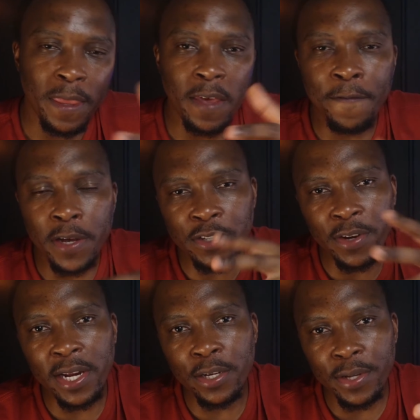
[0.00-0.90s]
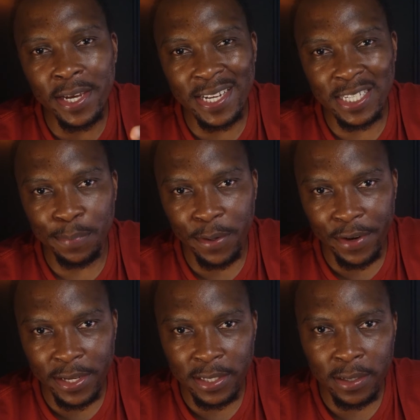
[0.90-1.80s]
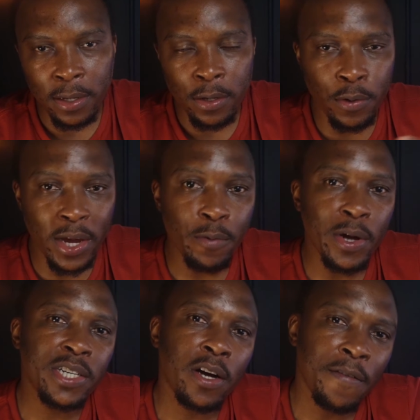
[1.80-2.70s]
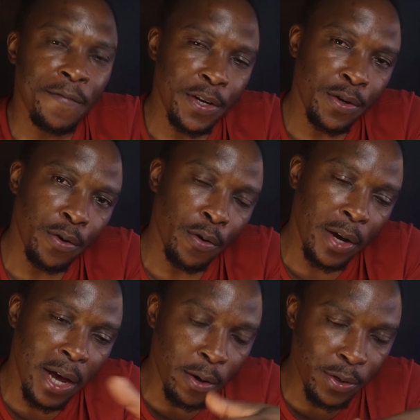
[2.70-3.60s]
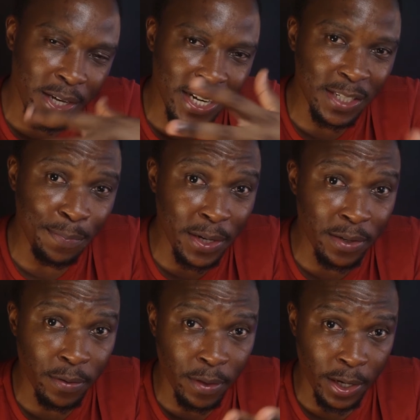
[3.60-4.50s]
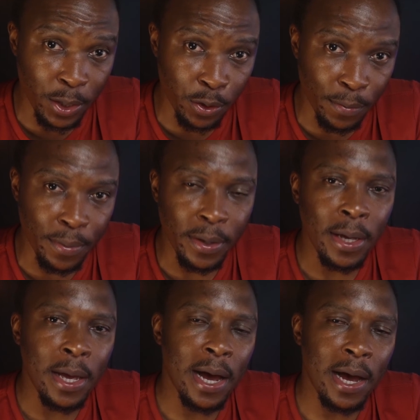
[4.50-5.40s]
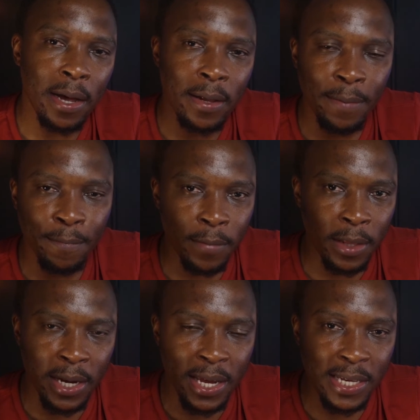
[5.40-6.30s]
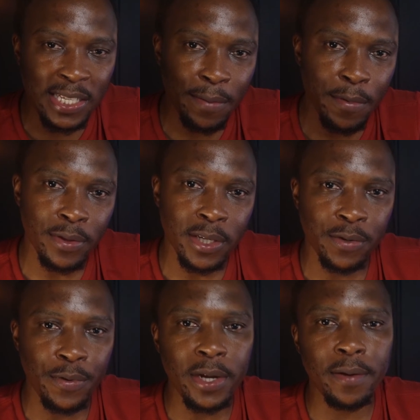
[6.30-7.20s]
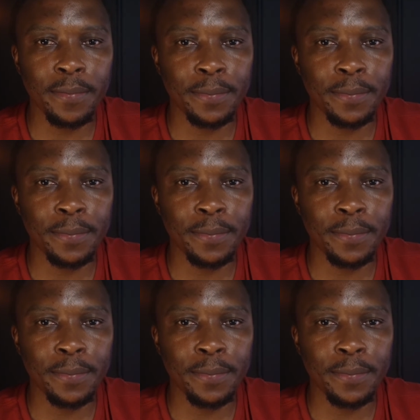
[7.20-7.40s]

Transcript: If you are struggling to get experience, you can watch our video on how to get experience without a job. The link is somewhere on the screen.